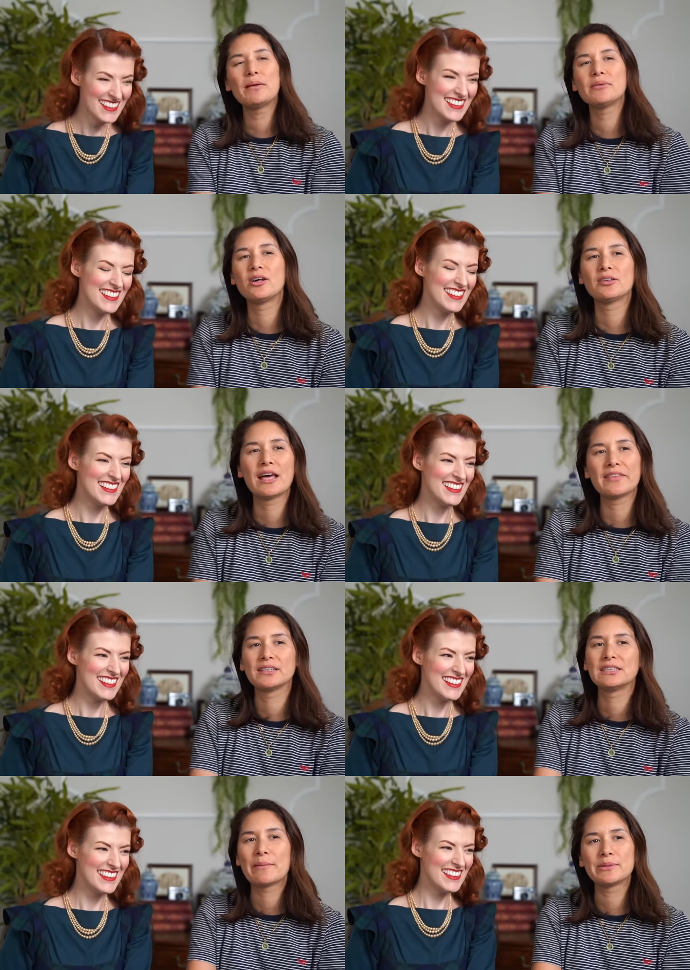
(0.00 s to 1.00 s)
Speaker 1: maybe not that
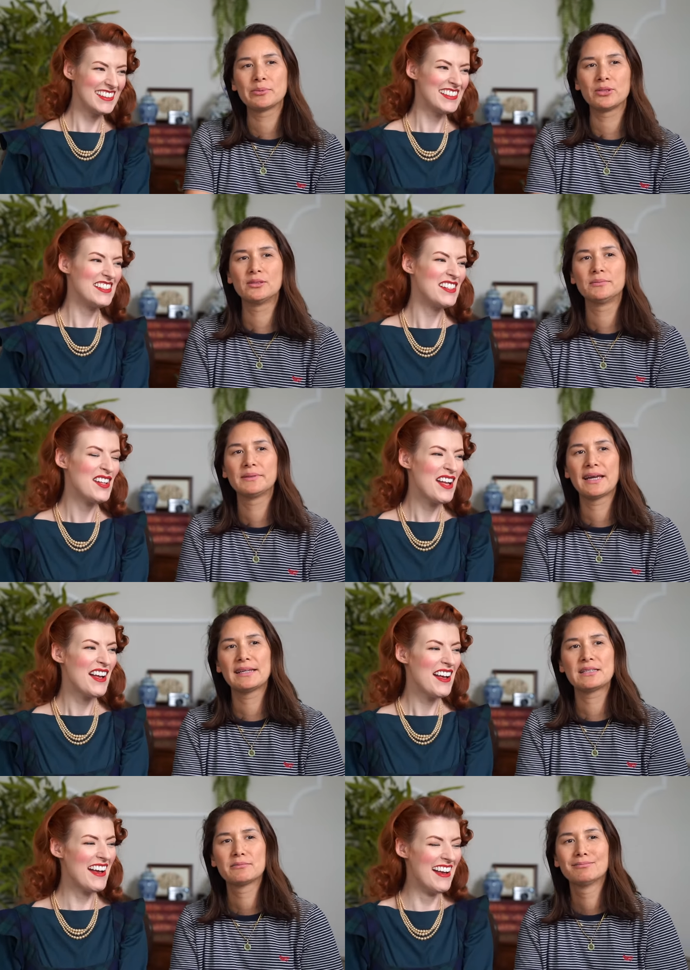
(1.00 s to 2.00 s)
adaptable
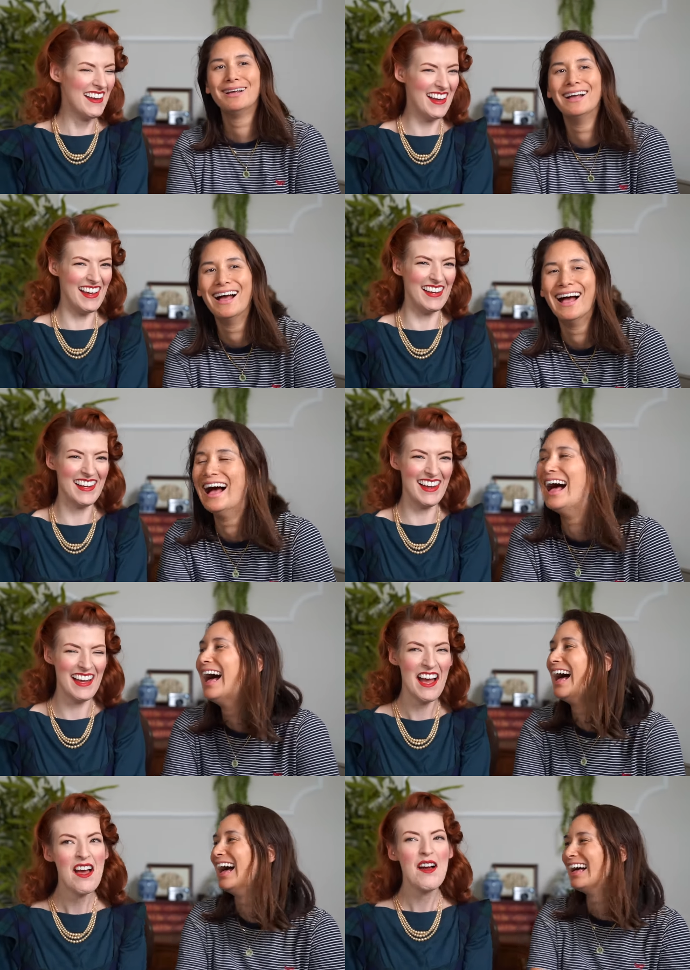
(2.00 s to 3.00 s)
yet.
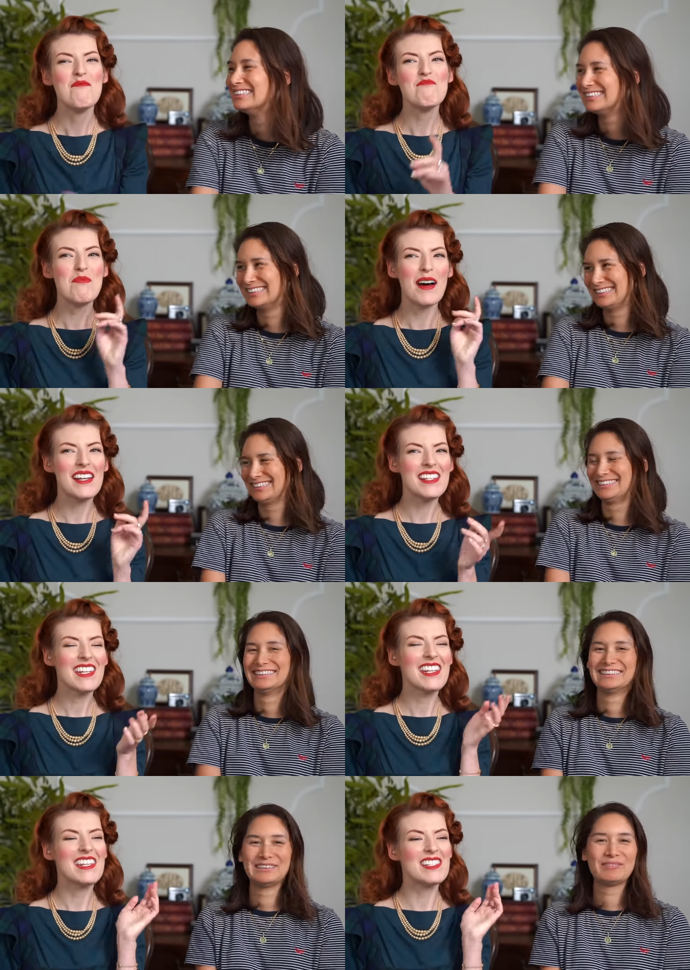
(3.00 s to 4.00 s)
Speaker 2: but
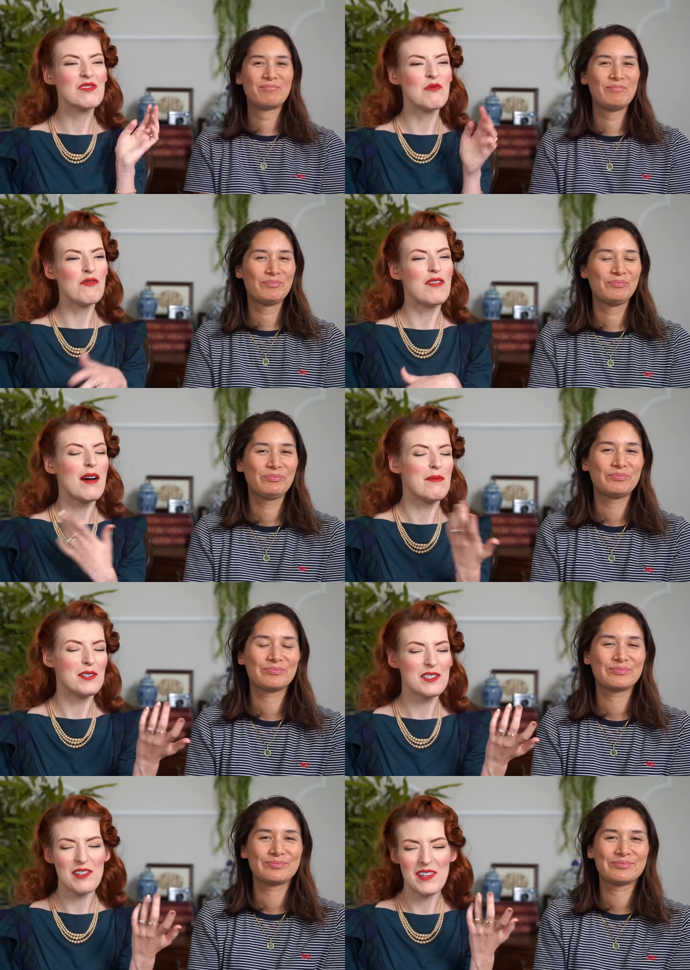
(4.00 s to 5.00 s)
he is more verbal,
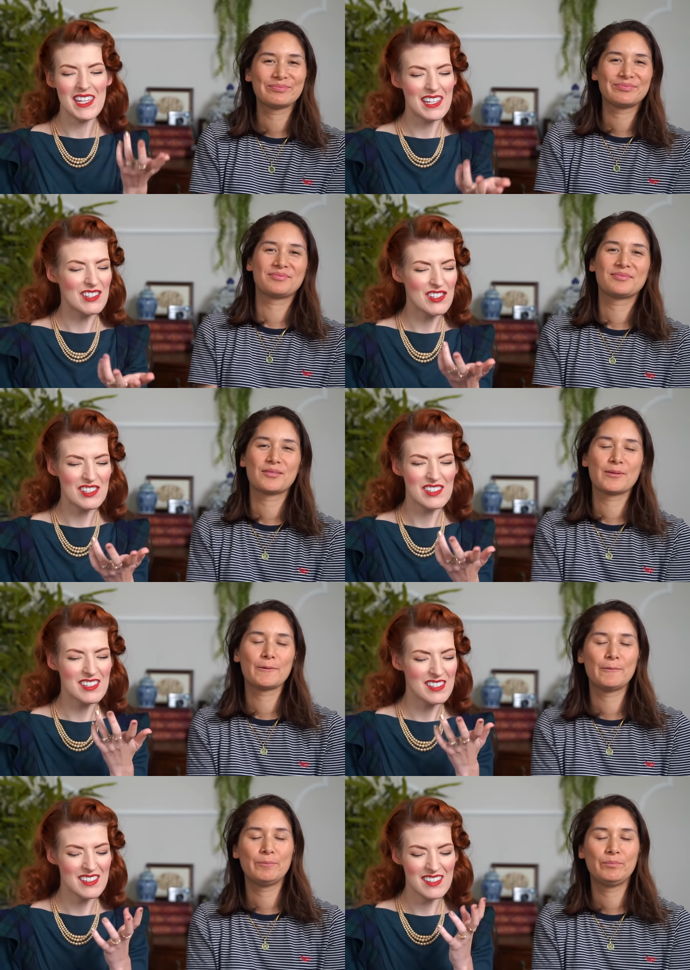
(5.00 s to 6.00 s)
so he can
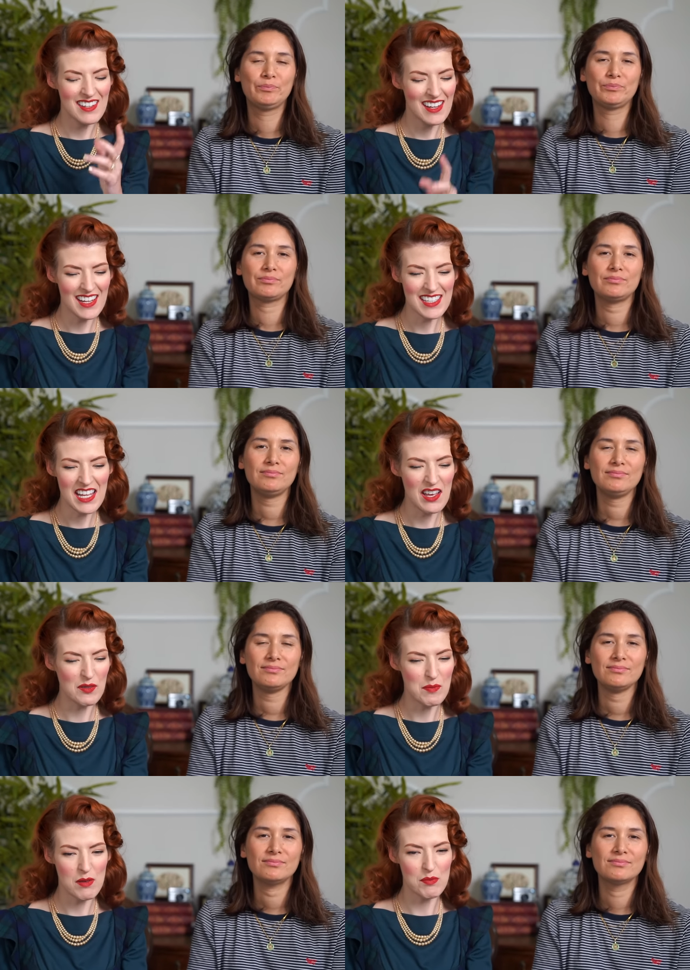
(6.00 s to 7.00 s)
just tell
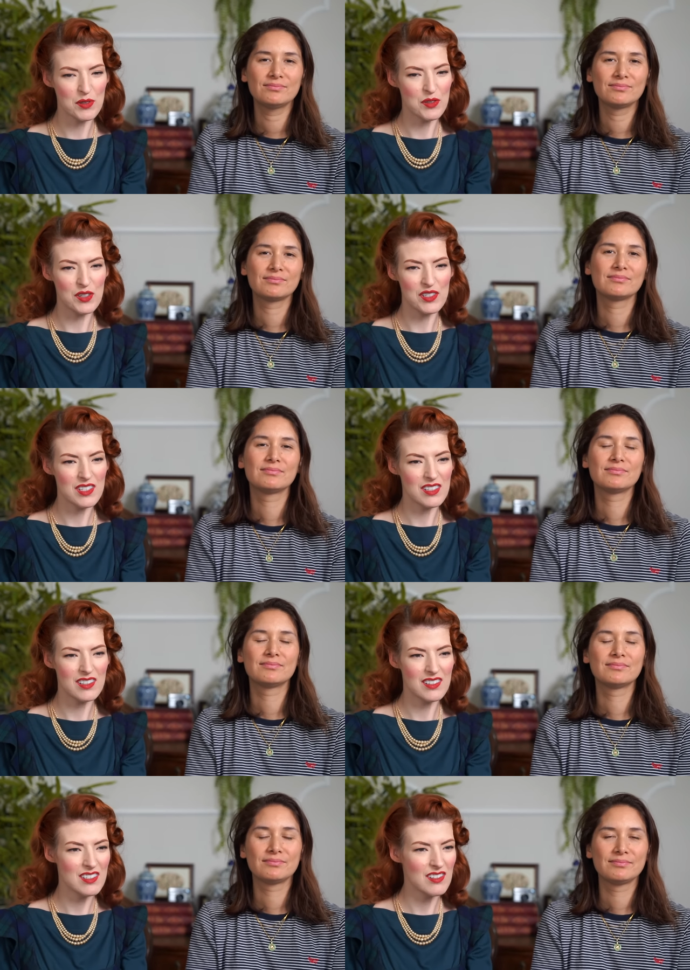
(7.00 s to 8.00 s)
people not
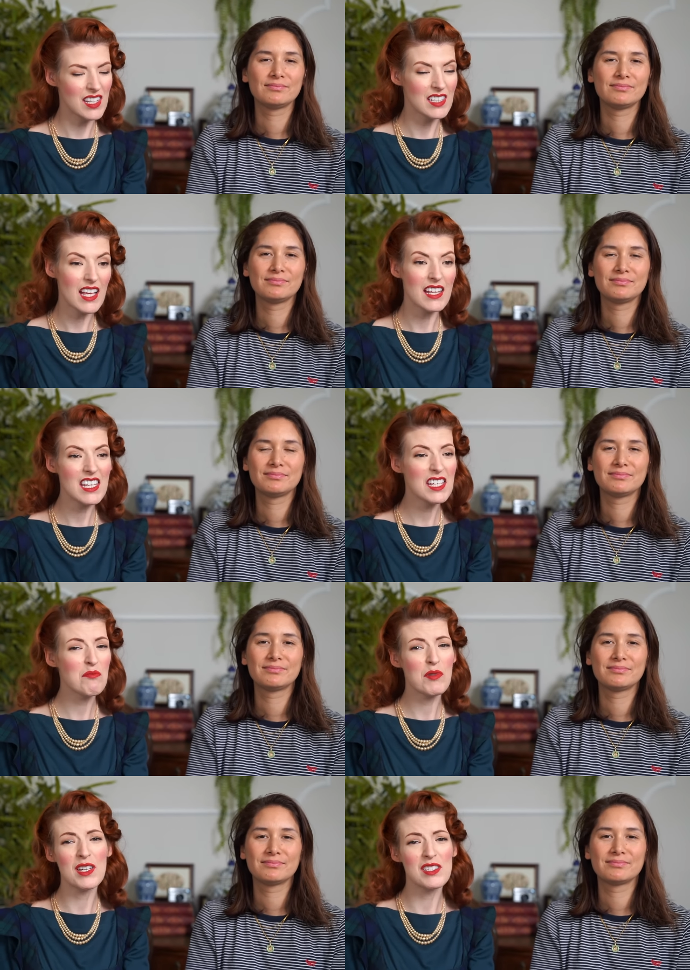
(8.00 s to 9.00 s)
to do things, and he can
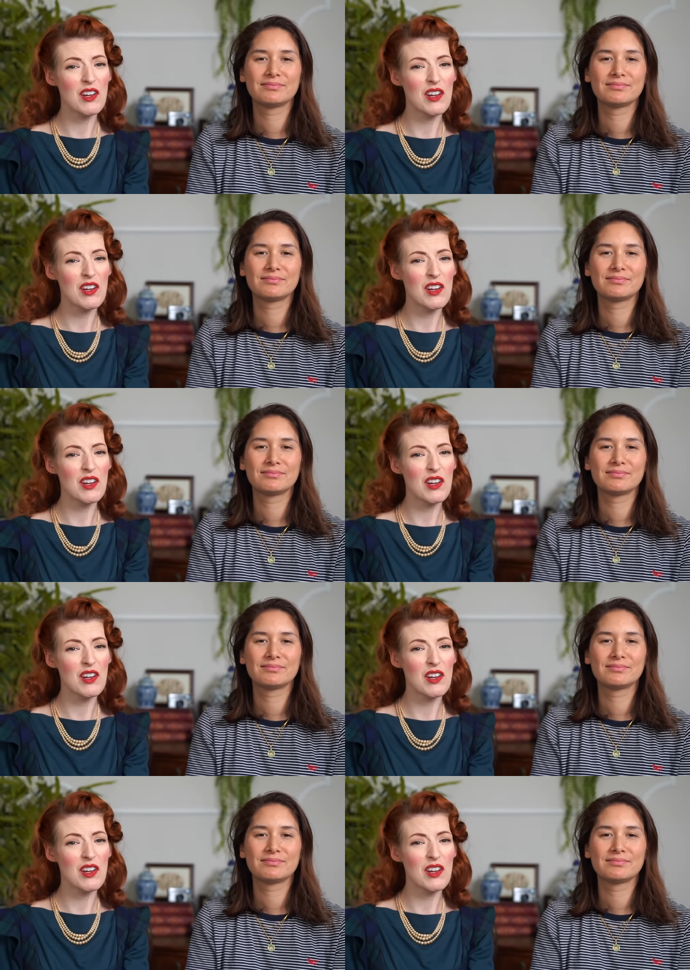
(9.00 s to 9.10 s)
put his